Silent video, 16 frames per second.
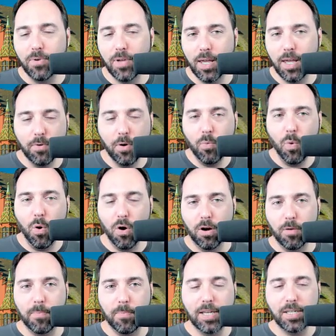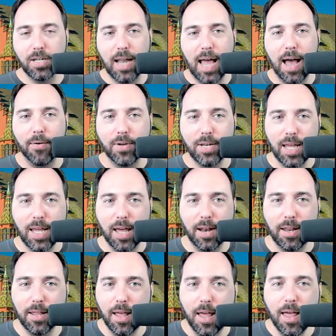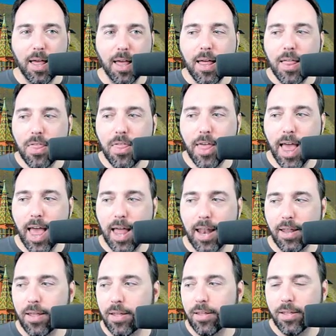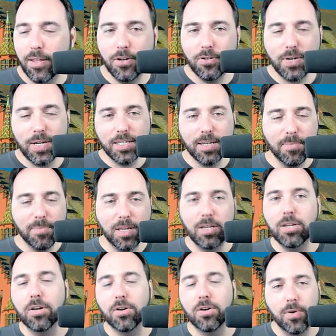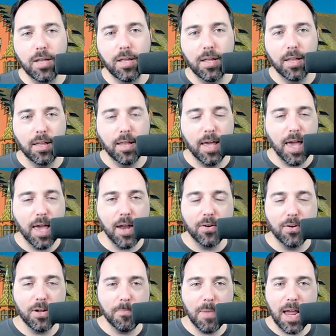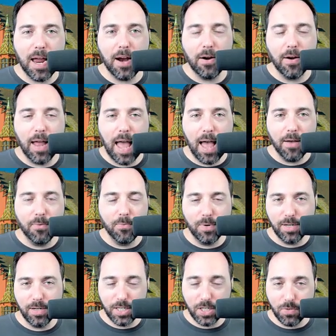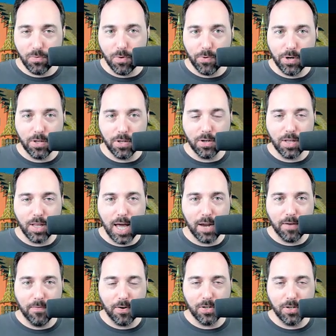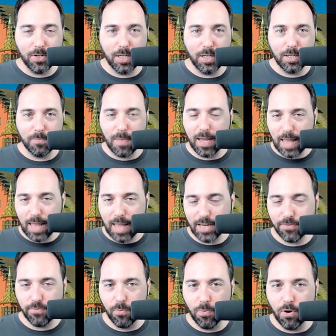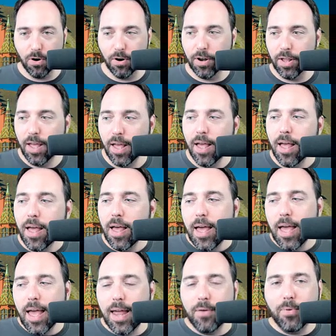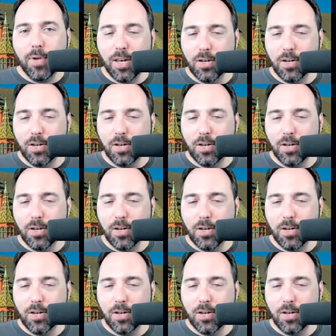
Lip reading: That agent will get a reward based on how it did. Then it'll try something new, and it'll compare, what does this reward look like versus my last reward?